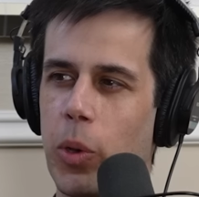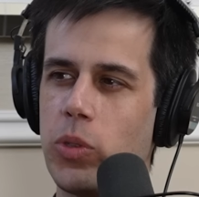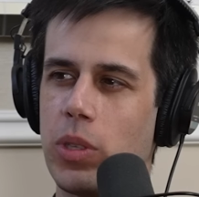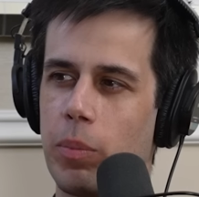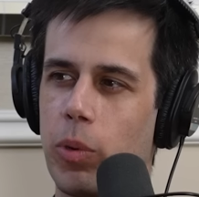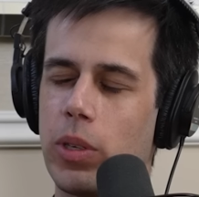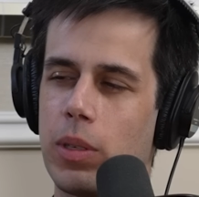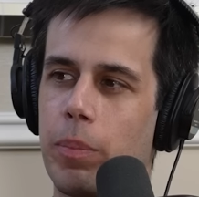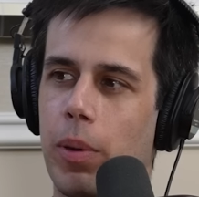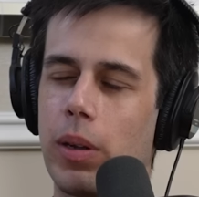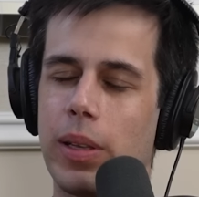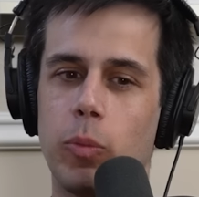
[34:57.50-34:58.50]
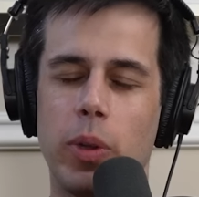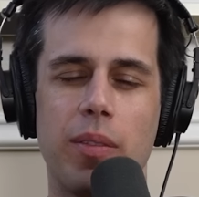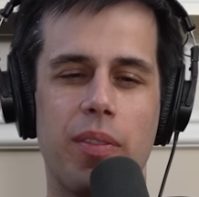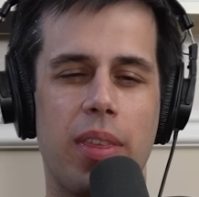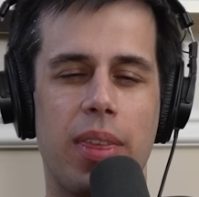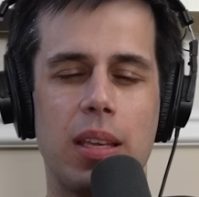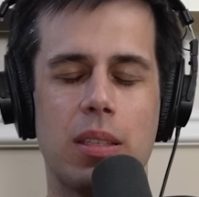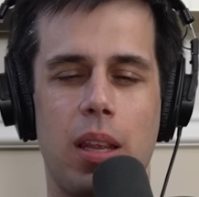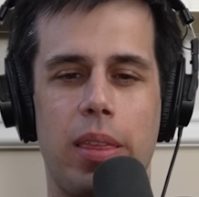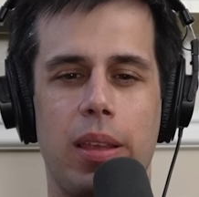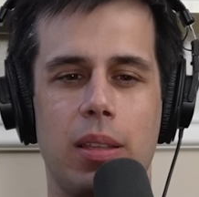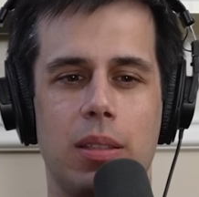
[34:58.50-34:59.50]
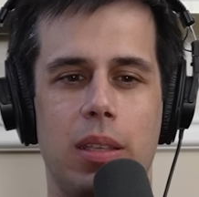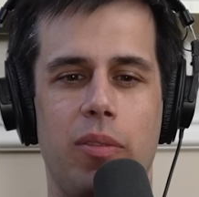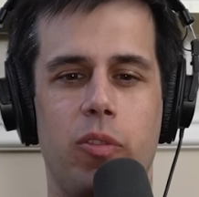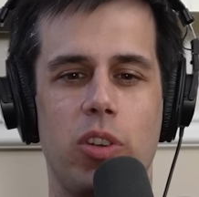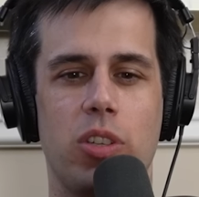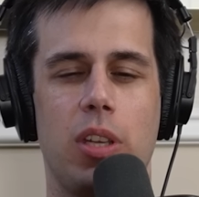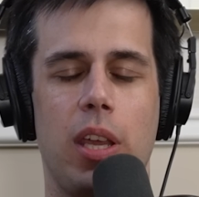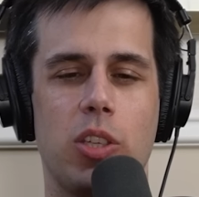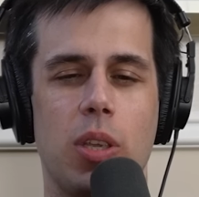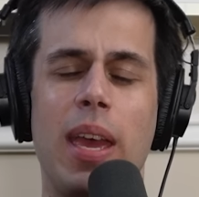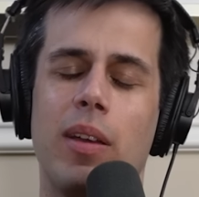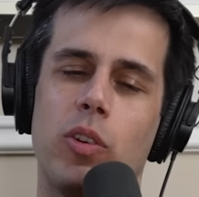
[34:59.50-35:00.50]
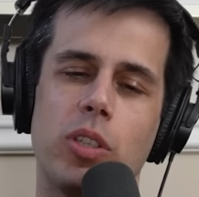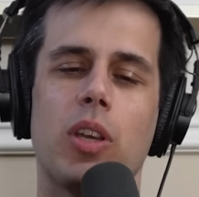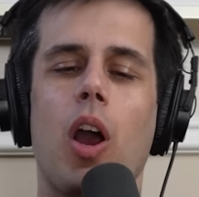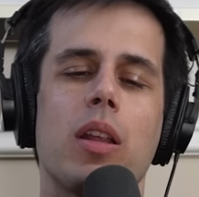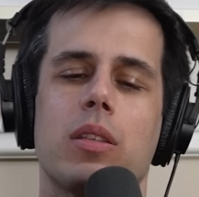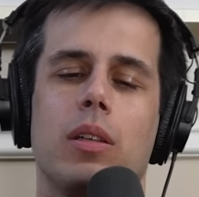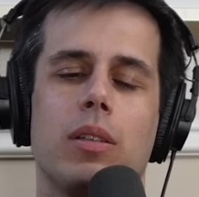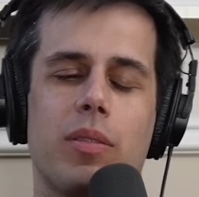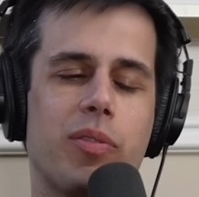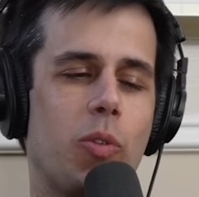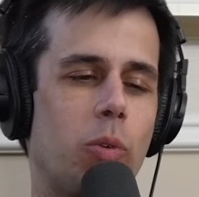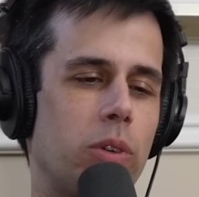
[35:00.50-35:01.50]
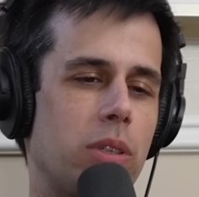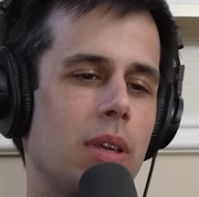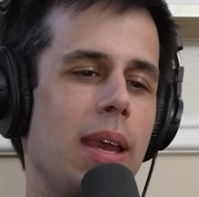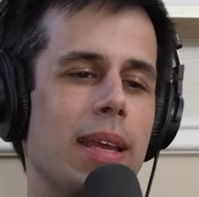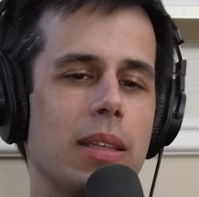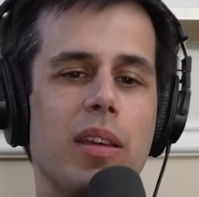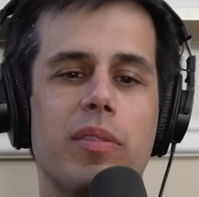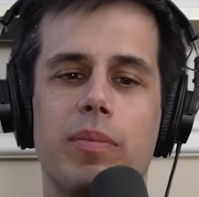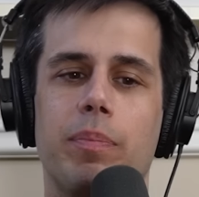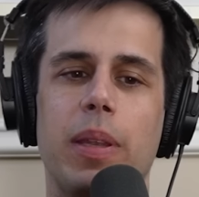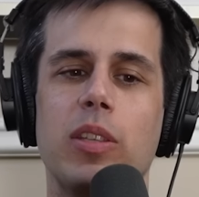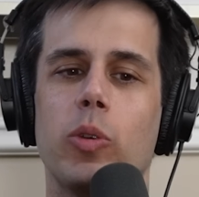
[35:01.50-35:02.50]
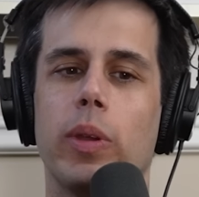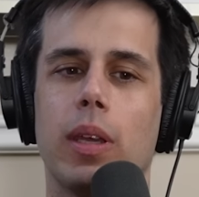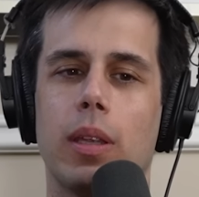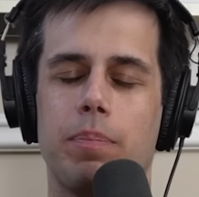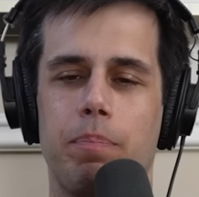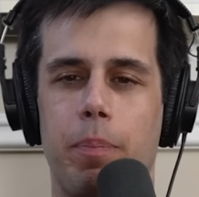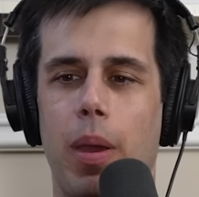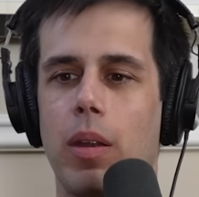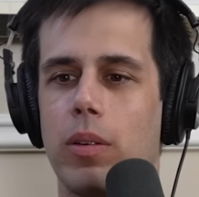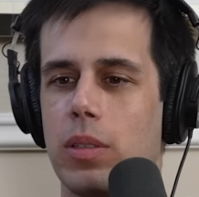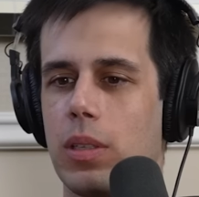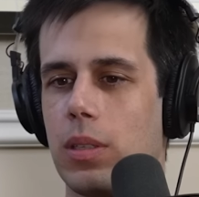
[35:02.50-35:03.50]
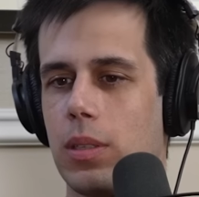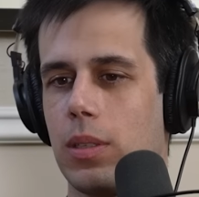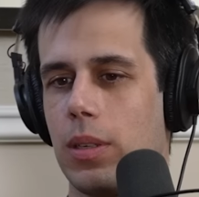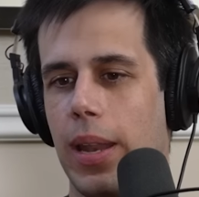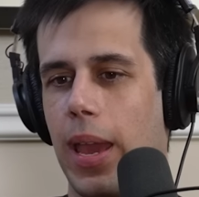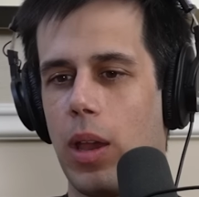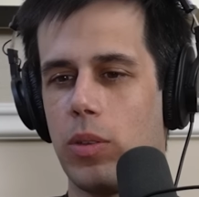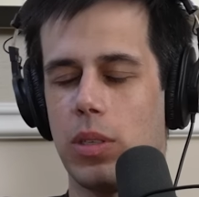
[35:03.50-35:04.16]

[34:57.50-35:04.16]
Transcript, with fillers: most important part, and one of yeah. the things I think differentiates, of course, consoles. Of course, they've been doing it better since now,